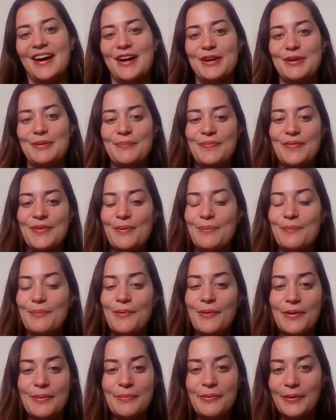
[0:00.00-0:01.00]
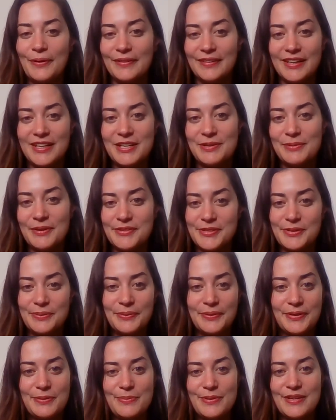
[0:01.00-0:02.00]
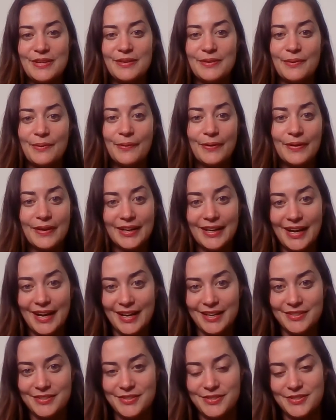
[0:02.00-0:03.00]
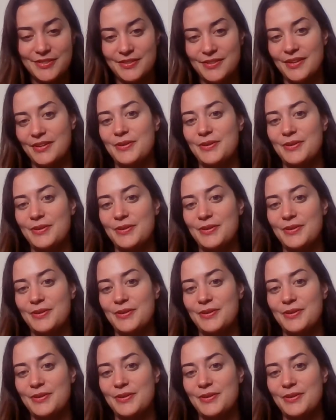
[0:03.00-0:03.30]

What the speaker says: More importantly, you also want to be organized.